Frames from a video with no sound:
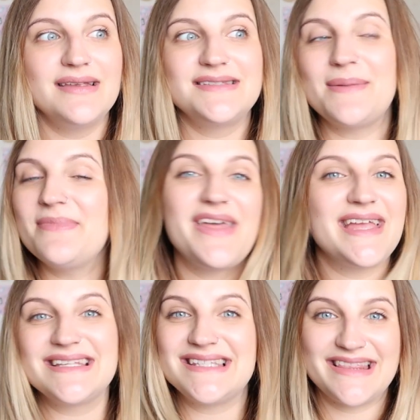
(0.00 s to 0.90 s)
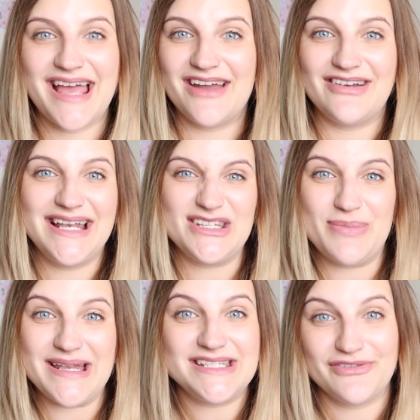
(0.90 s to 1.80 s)
some things that are a little
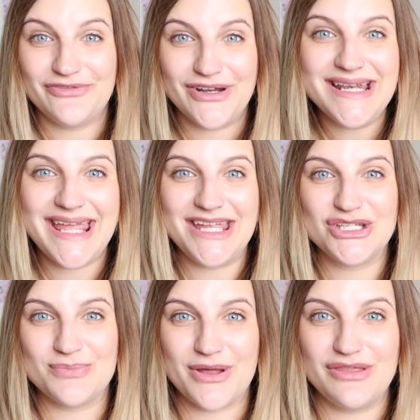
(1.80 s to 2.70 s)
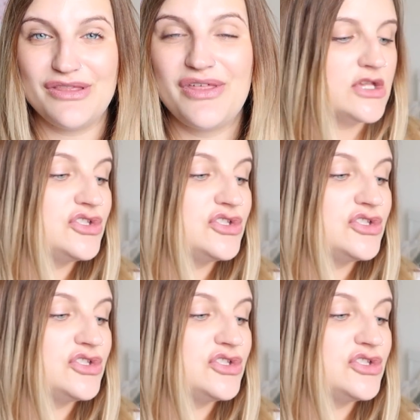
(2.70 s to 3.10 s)
bit different each month.